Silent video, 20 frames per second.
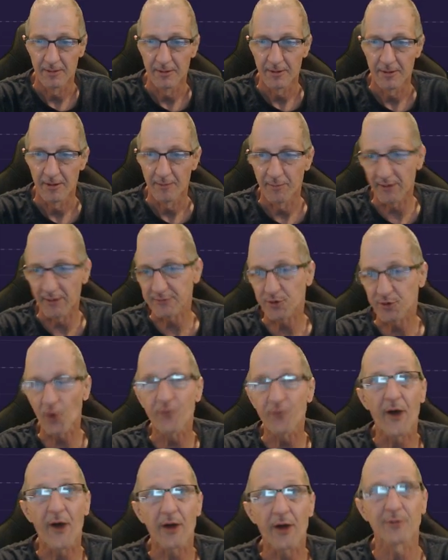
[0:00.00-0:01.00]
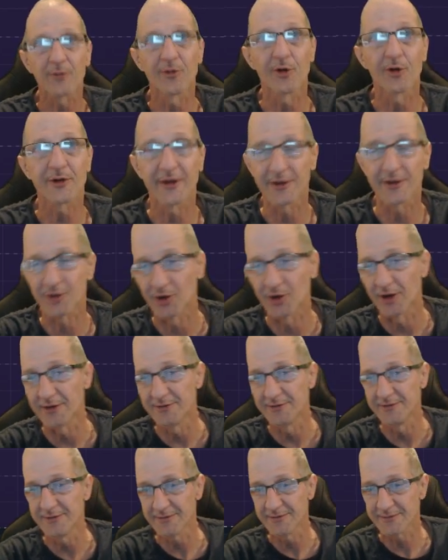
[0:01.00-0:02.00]
But so far we're looking good.
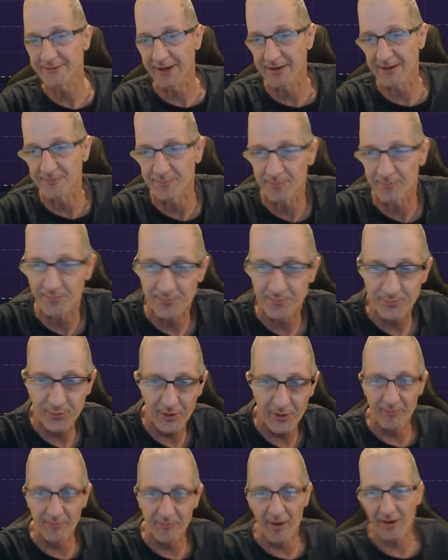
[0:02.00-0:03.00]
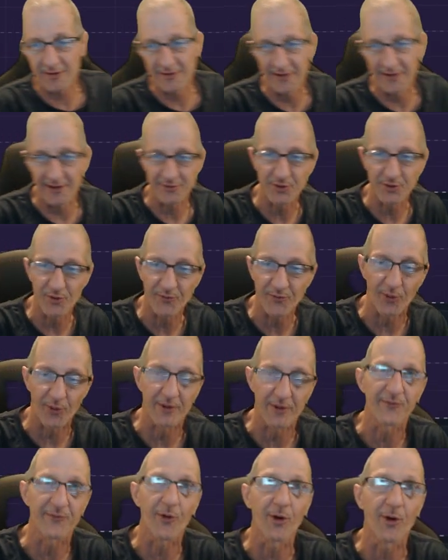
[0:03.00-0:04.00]
We got pre-market at
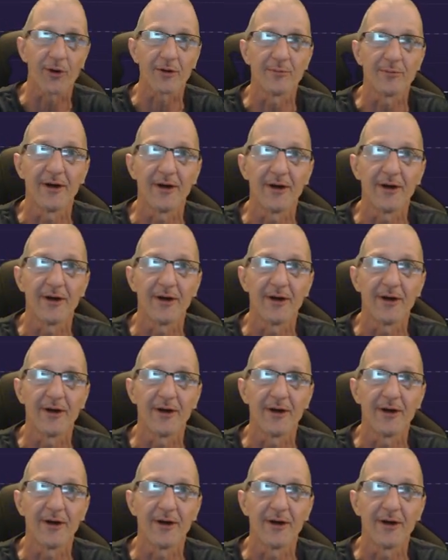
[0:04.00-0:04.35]
244, but